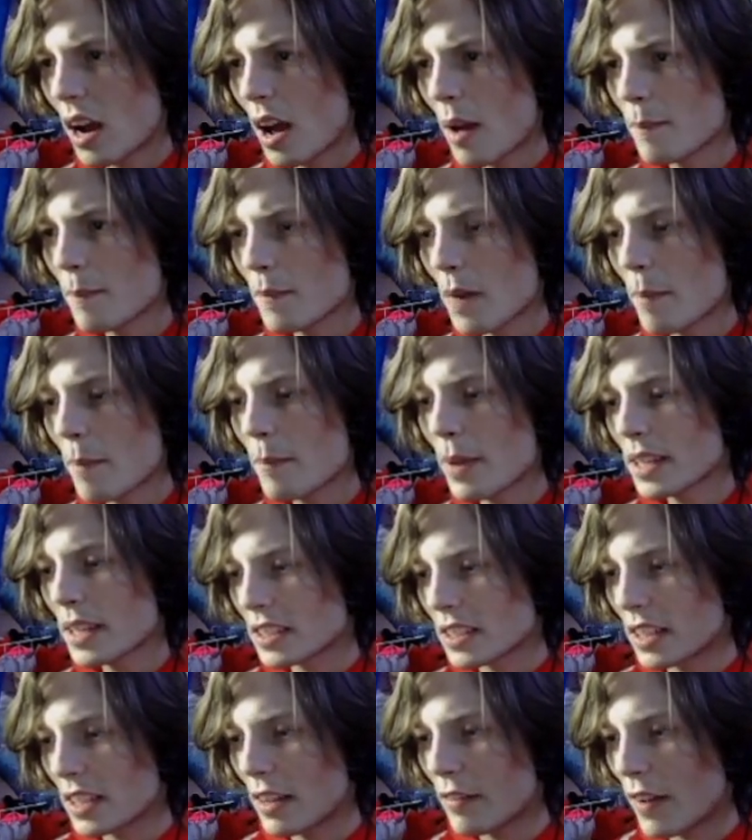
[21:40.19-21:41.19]
I'm I'm
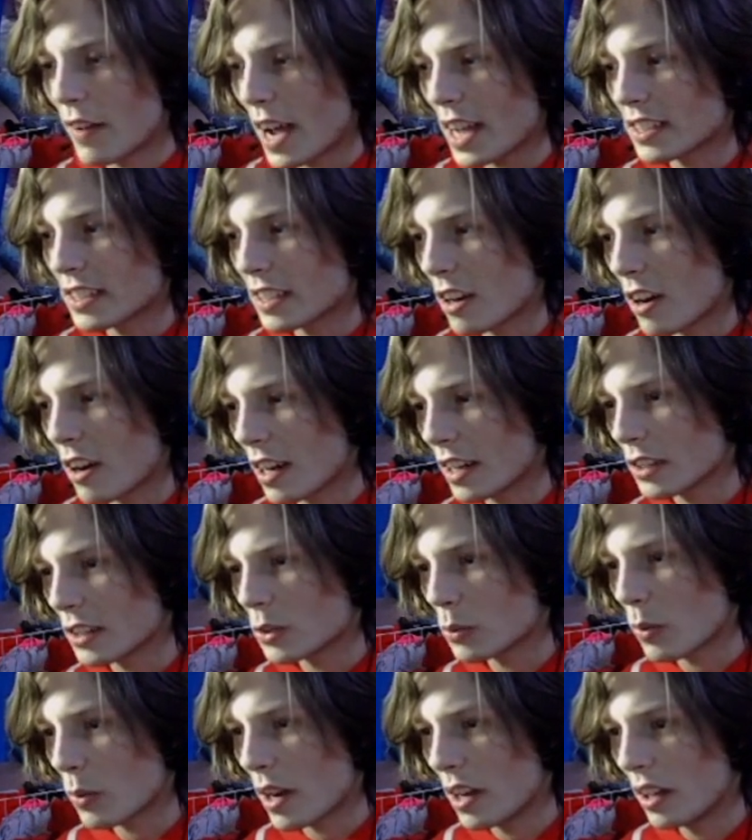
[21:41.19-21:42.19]
basically advising on it
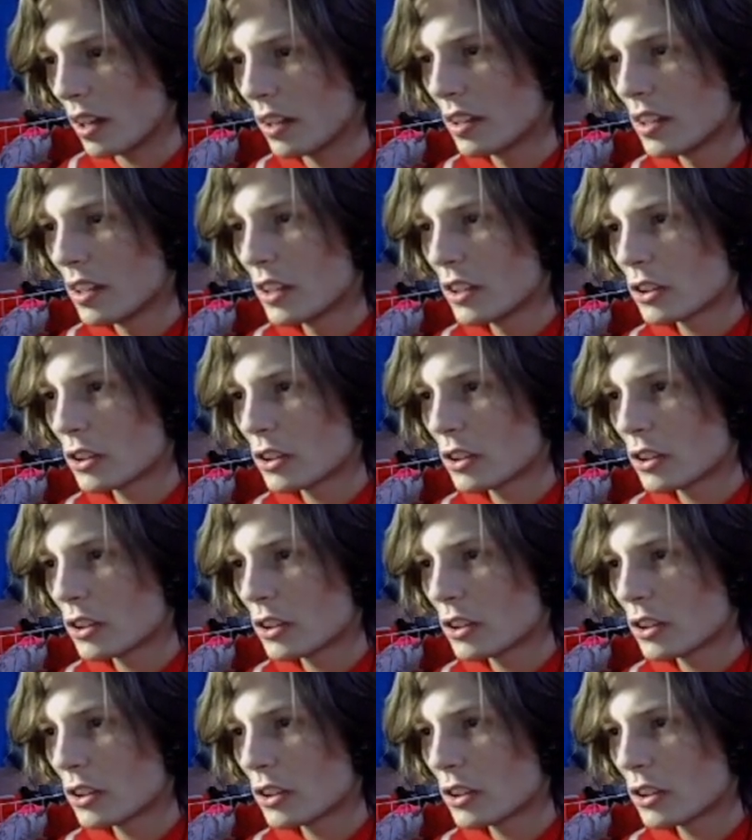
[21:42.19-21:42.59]
as well.